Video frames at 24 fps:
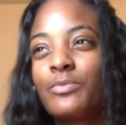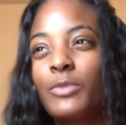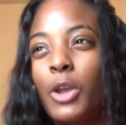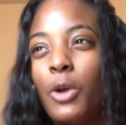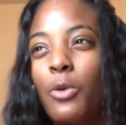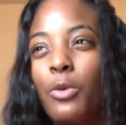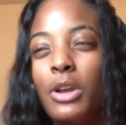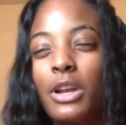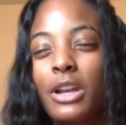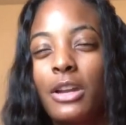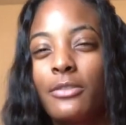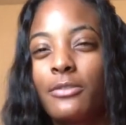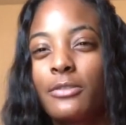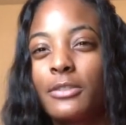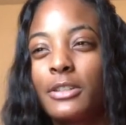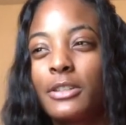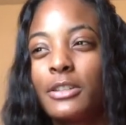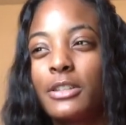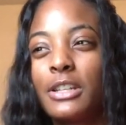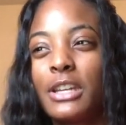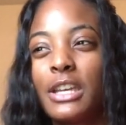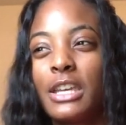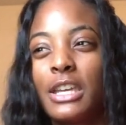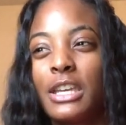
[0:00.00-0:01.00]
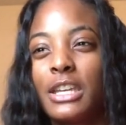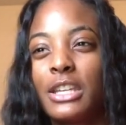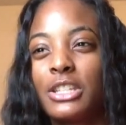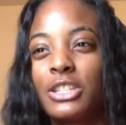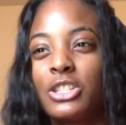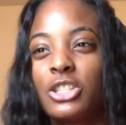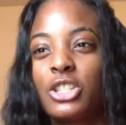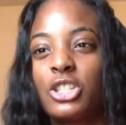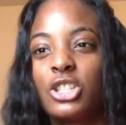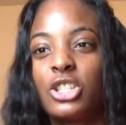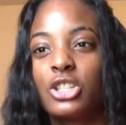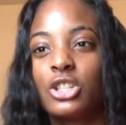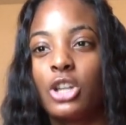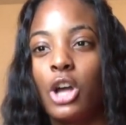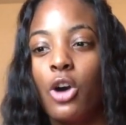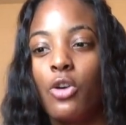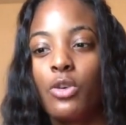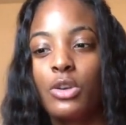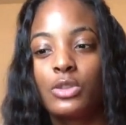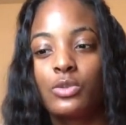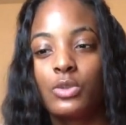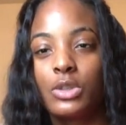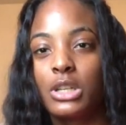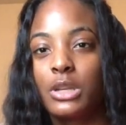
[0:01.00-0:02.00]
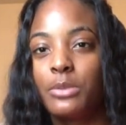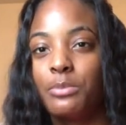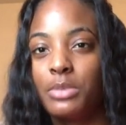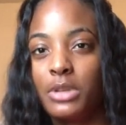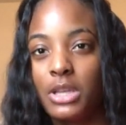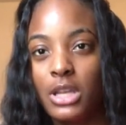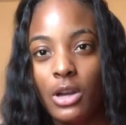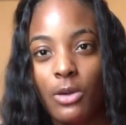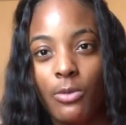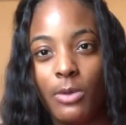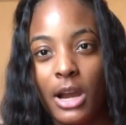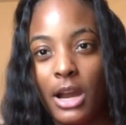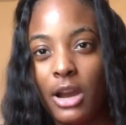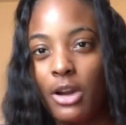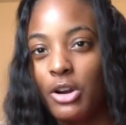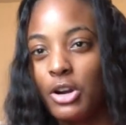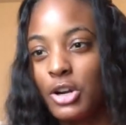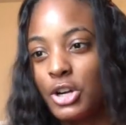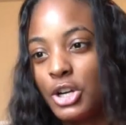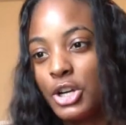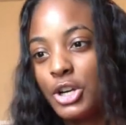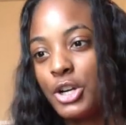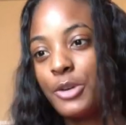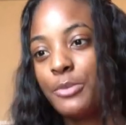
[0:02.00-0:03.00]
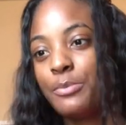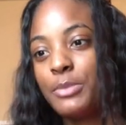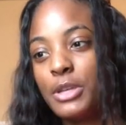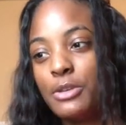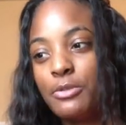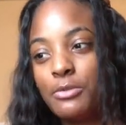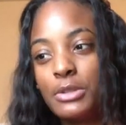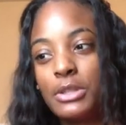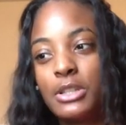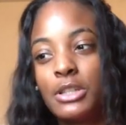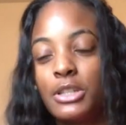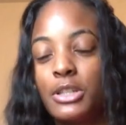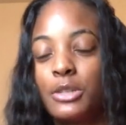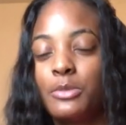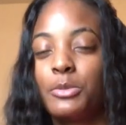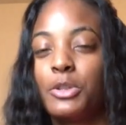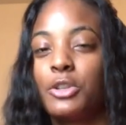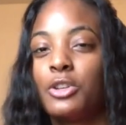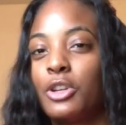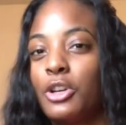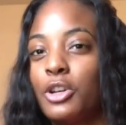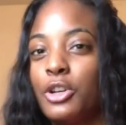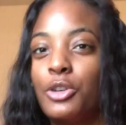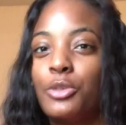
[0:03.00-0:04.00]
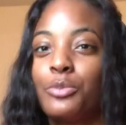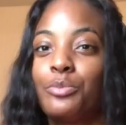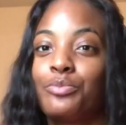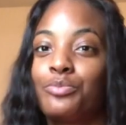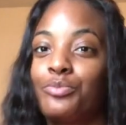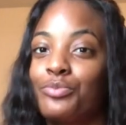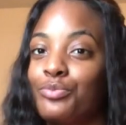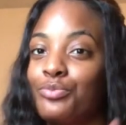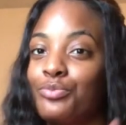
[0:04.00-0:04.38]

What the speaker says: or whatever, and she just always wanted to be around her, be with them, you know.